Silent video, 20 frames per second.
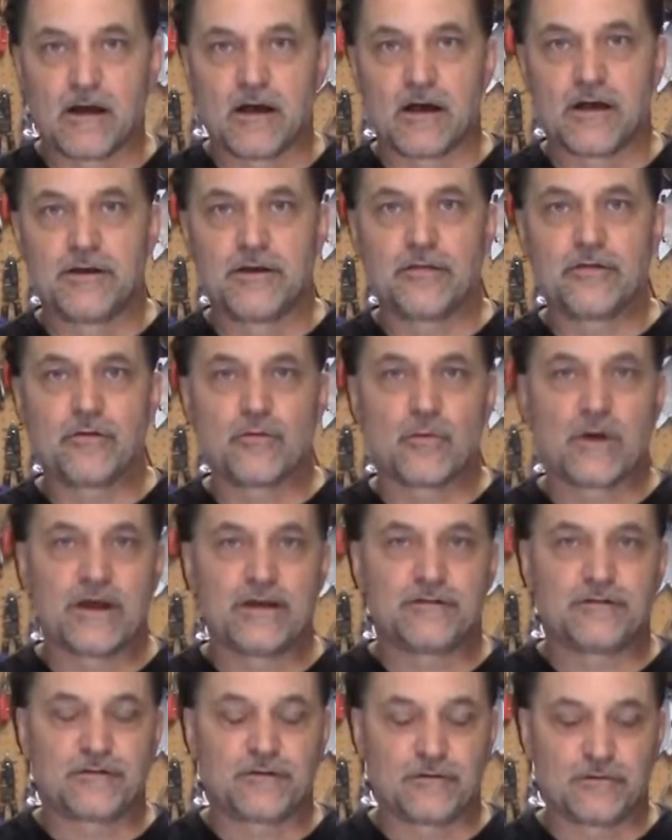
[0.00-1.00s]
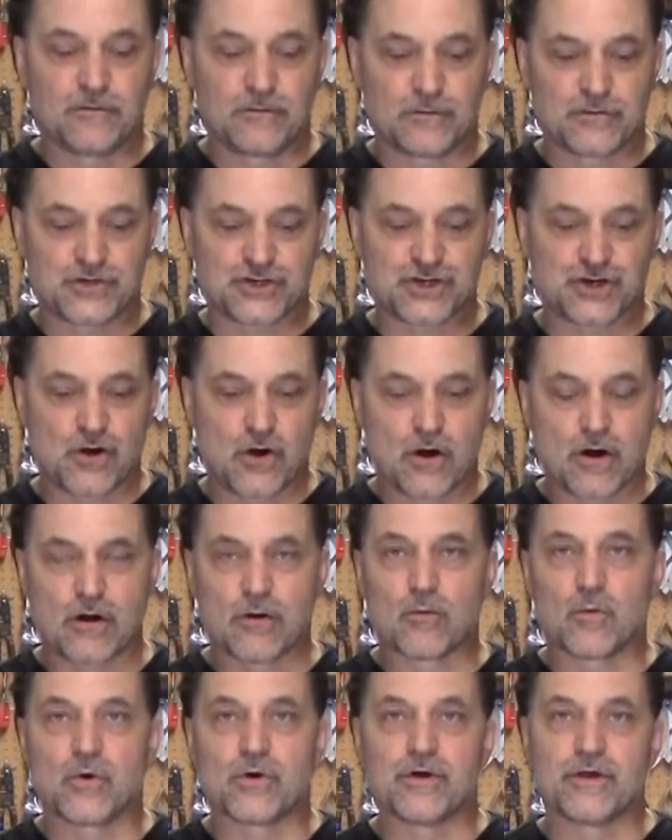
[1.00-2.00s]
Another way to char
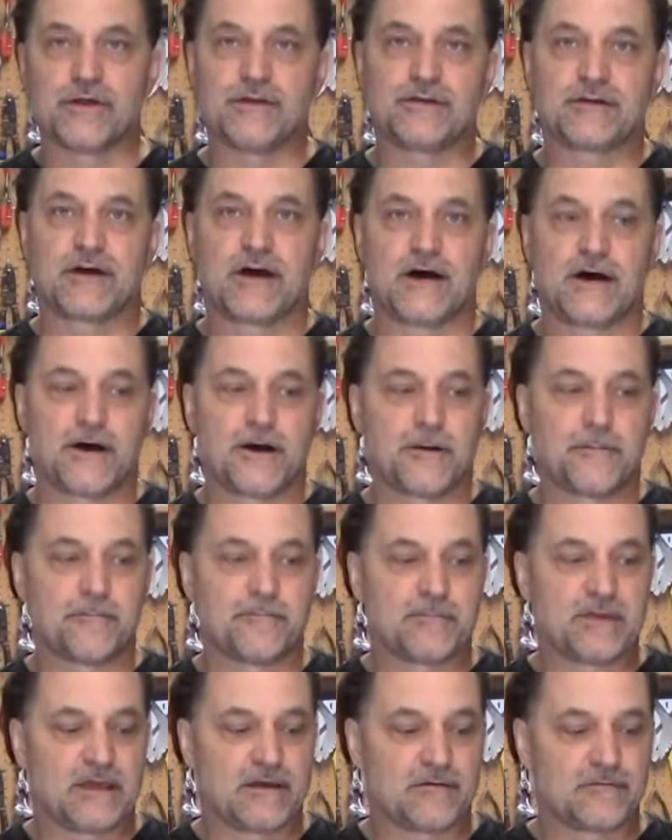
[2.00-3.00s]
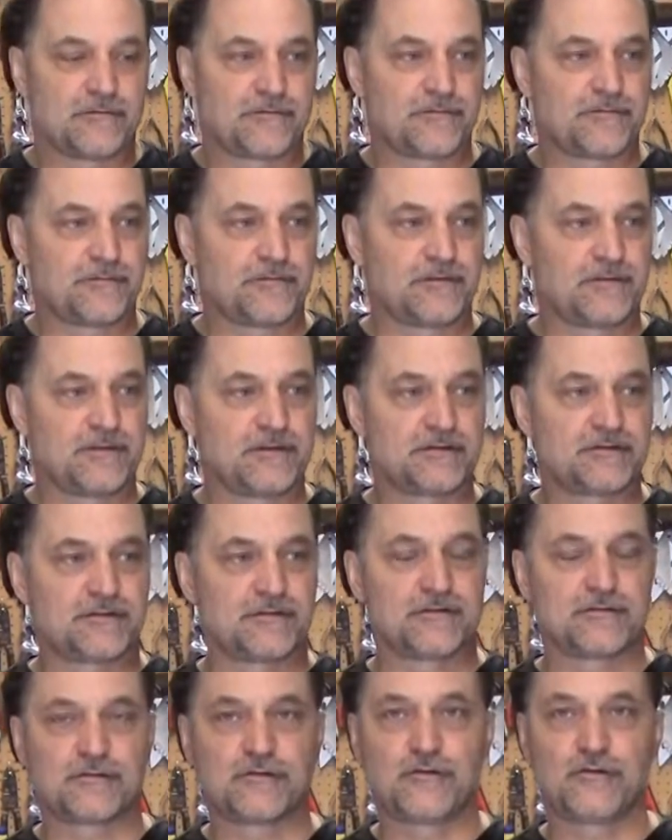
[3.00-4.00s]
wood, if this
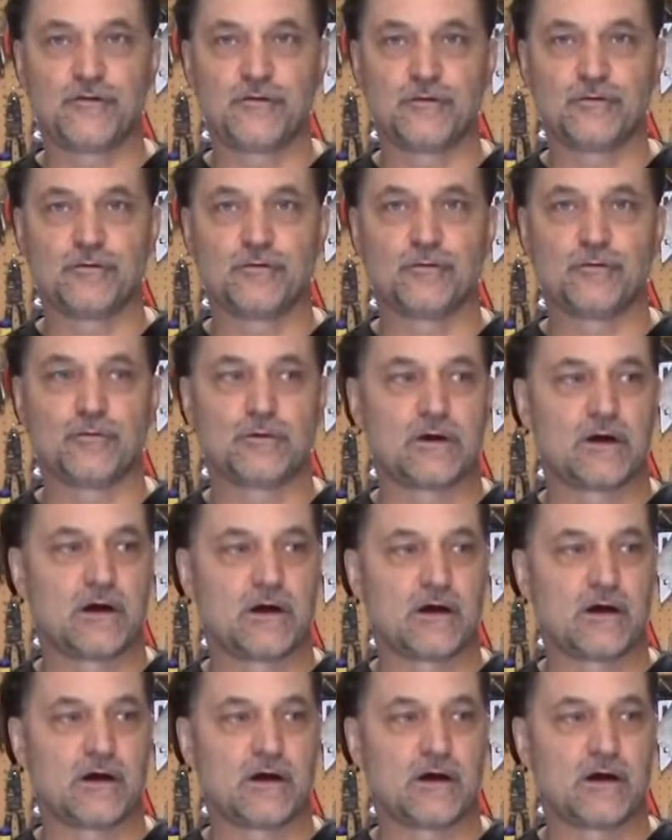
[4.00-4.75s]
is too